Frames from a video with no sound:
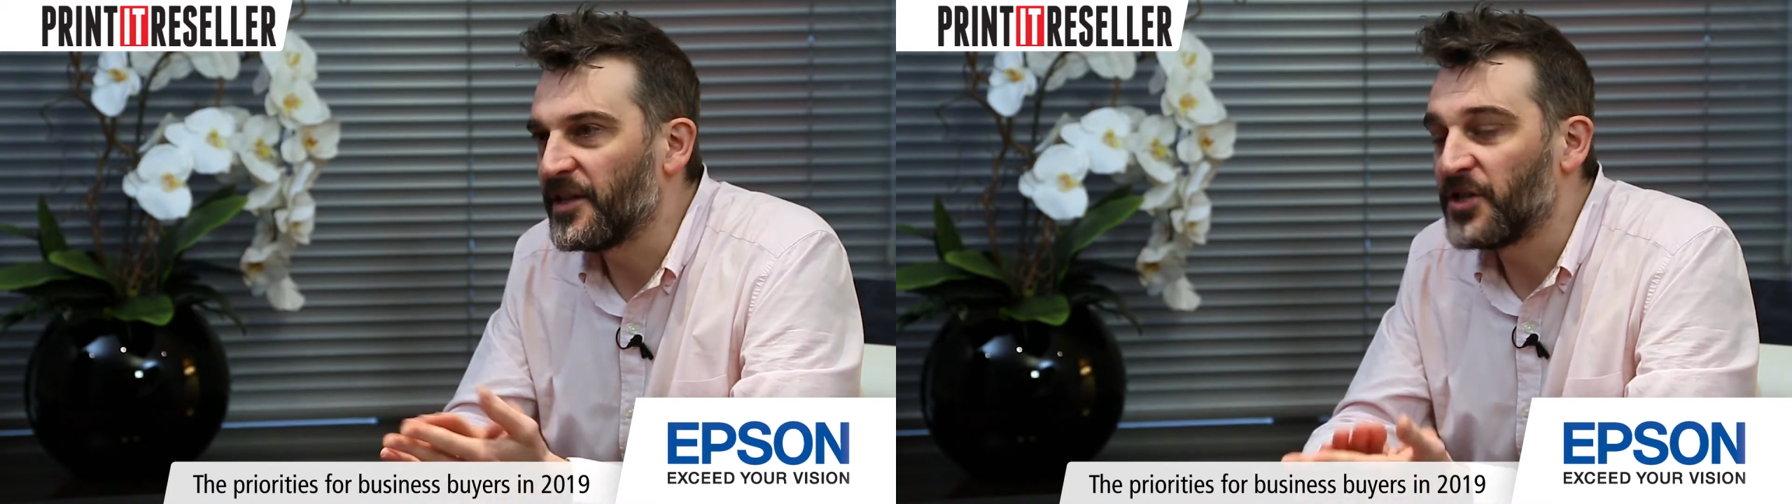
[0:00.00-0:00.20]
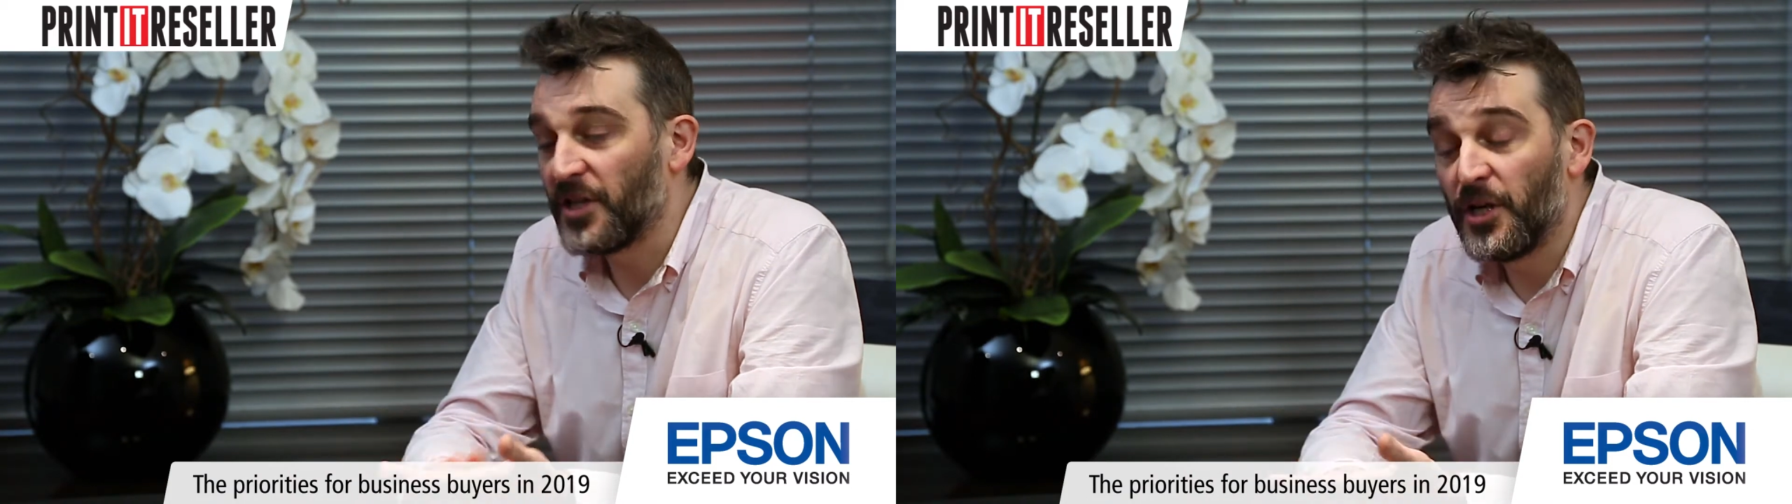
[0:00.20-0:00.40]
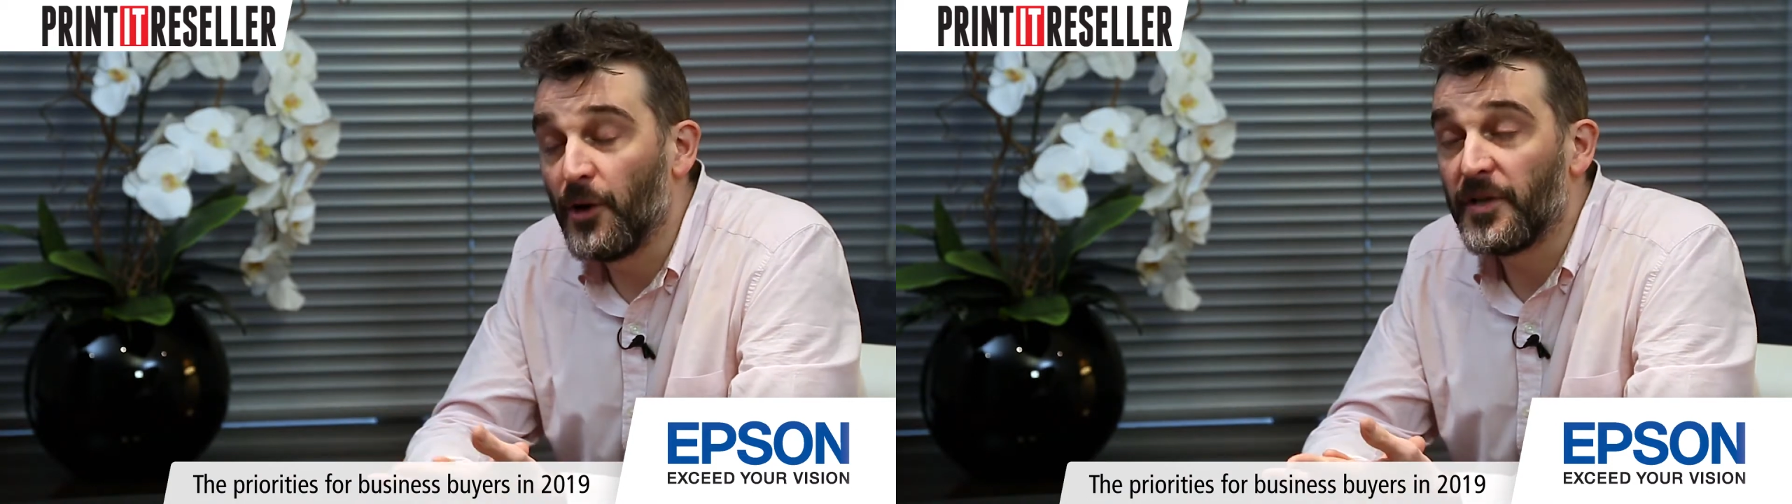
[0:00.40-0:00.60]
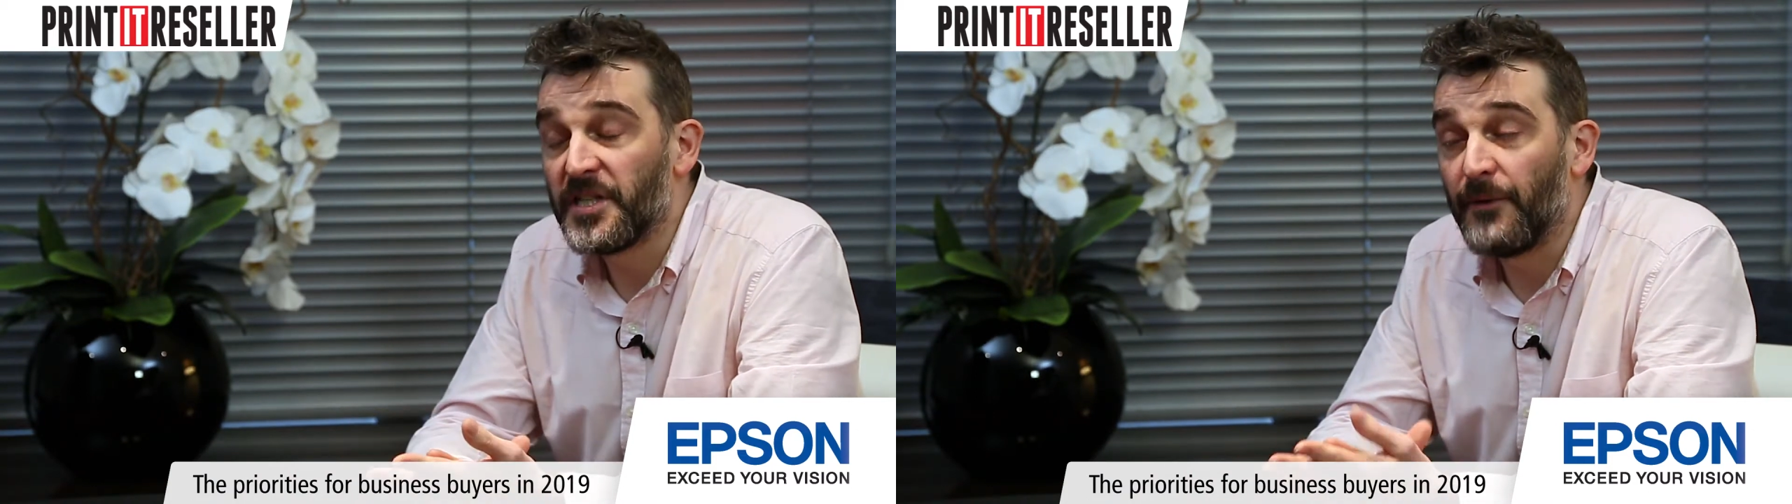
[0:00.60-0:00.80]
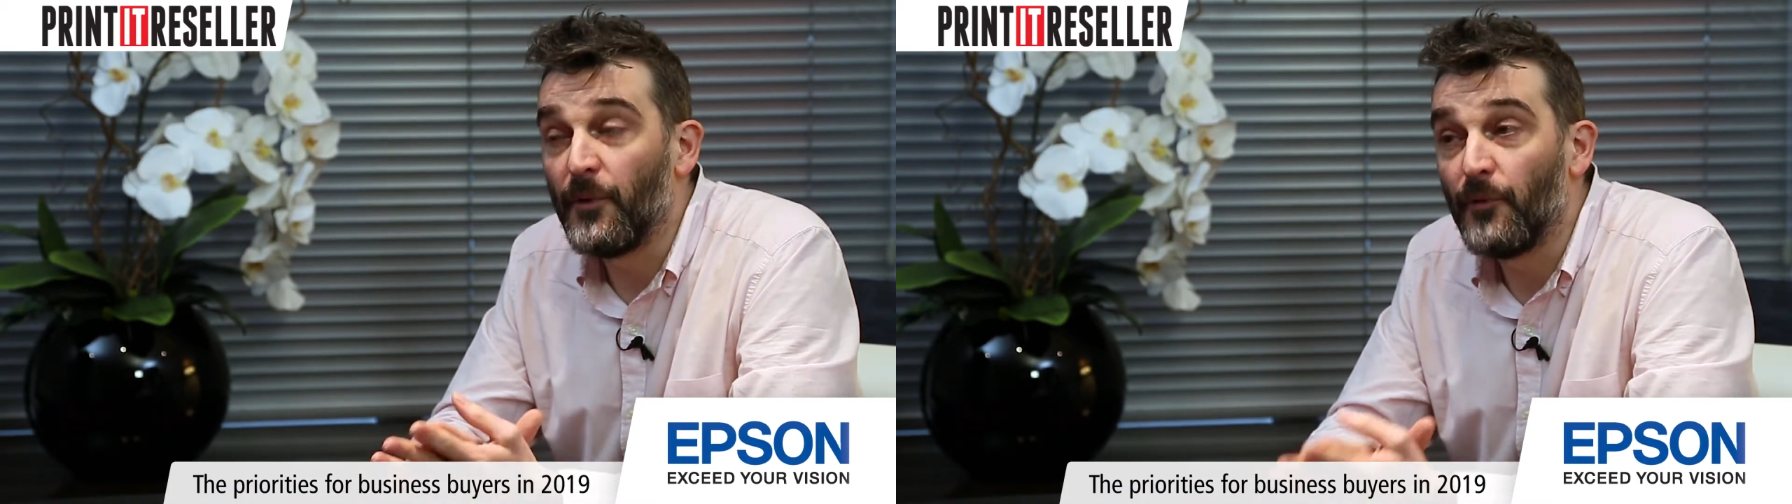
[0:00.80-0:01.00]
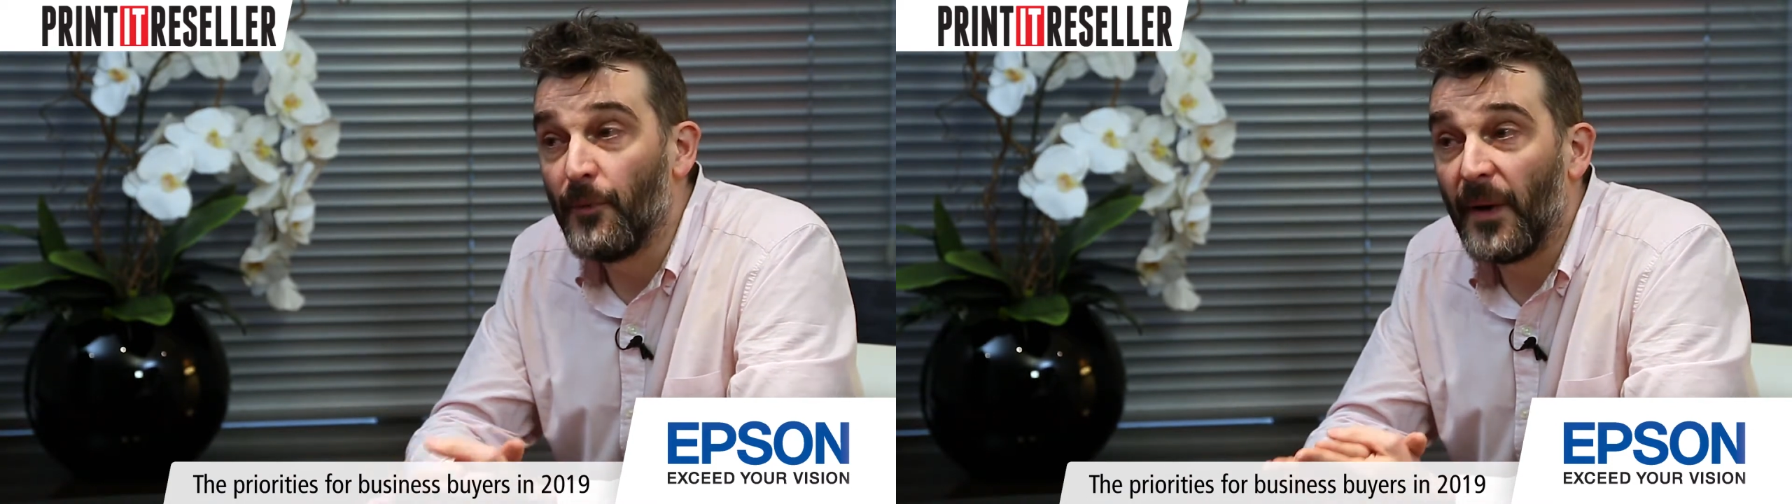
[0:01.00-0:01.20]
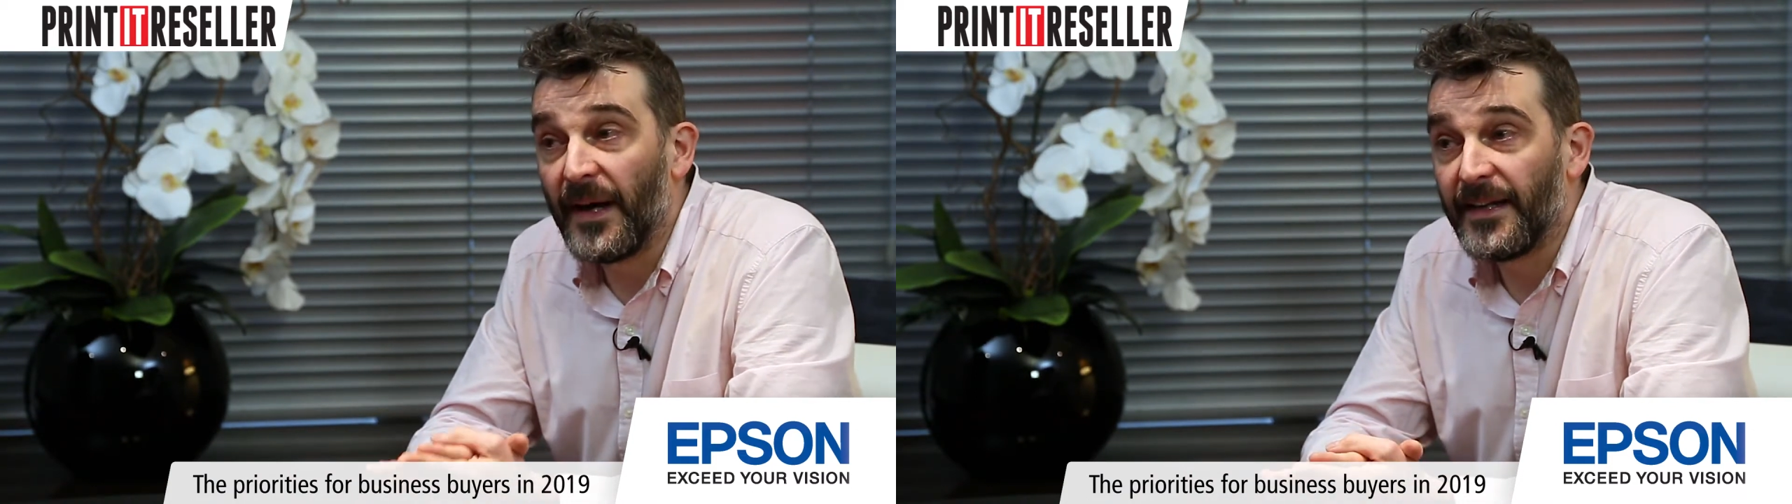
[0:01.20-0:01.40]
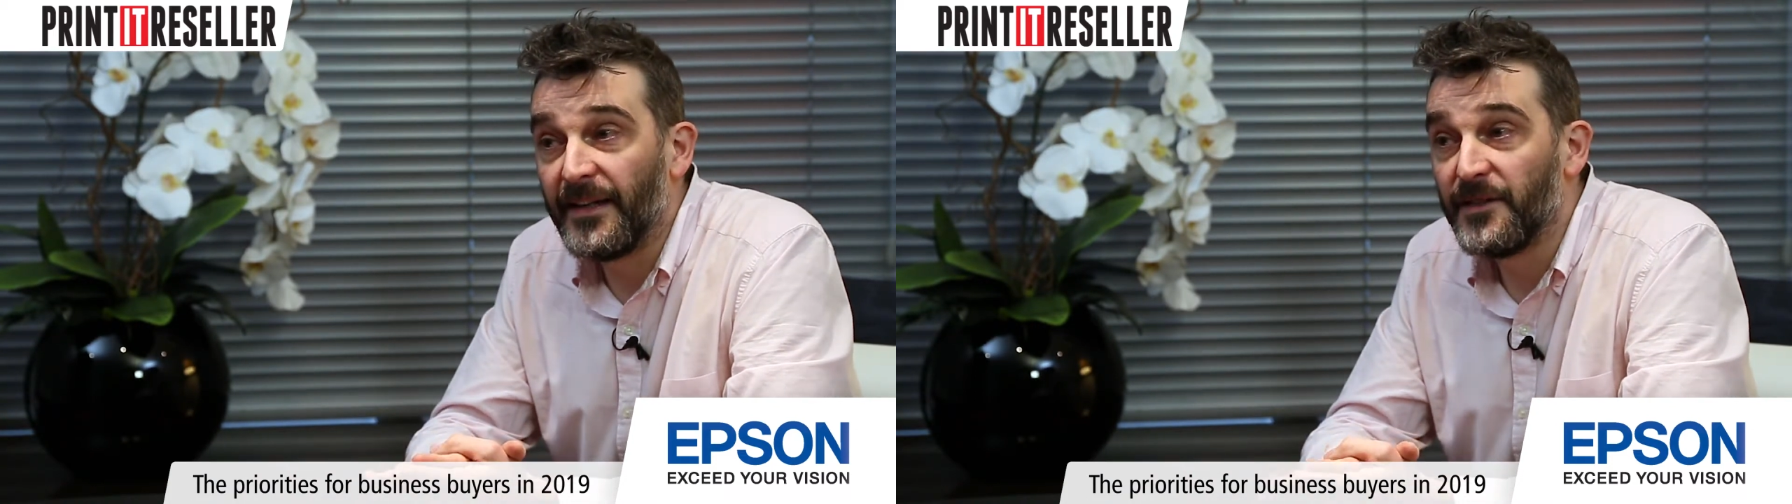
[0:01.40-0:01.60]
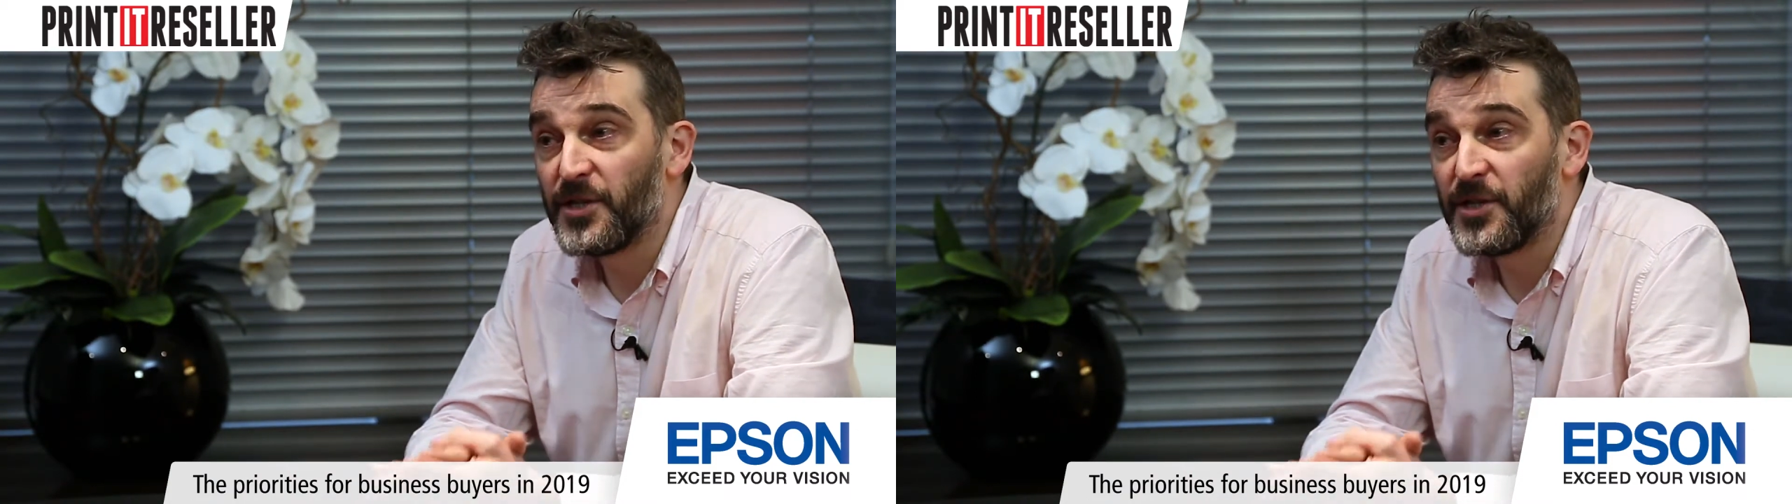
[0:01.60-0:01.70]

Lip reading: security will remain.